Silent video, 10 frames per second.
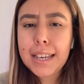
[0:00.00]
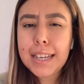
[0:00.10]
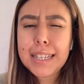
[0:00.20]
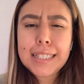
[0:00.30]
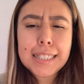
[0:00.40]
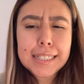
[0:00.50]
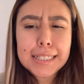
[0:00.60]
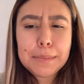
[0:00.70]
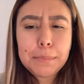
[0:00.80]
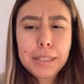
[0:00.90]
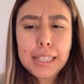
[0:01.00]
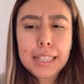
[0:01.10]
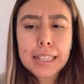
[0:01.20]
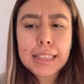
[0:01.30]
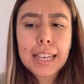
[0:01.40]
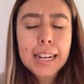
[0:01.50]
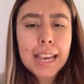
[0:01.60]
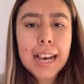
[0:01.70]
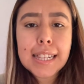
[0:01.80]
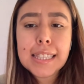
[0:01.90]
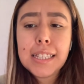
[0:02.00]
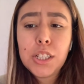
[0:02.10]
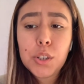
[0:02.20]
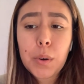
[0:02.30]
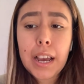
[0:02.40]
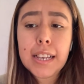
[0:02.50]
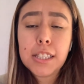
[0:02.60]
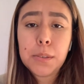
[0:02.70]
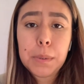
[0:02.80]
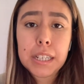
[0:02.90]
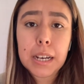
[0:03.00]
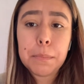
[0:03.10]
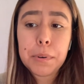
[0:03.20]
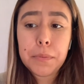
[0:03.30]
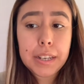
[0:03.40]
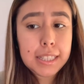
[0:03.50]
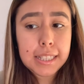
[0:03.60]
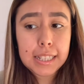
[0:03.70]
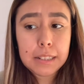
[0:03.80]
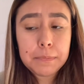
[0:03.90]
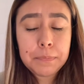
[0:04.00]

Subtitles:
it doesn't mean that it hasn't tried to become prevented.